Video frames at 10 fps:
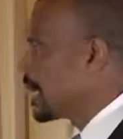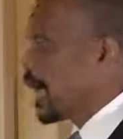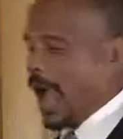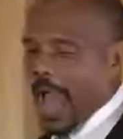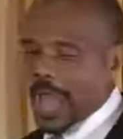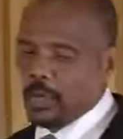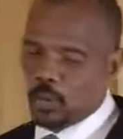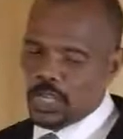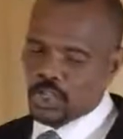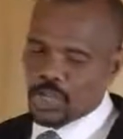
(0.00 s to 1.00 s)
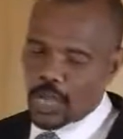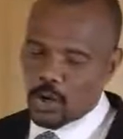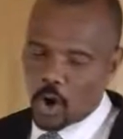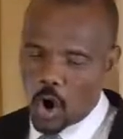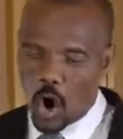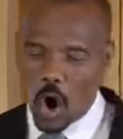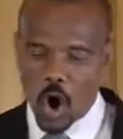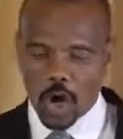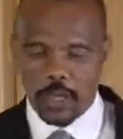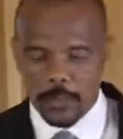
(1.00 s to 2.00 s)
and we shall
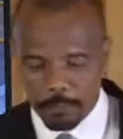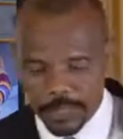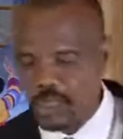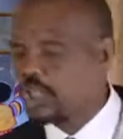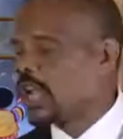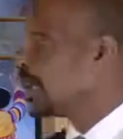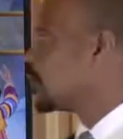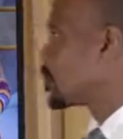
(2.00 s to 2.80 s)
all be changed.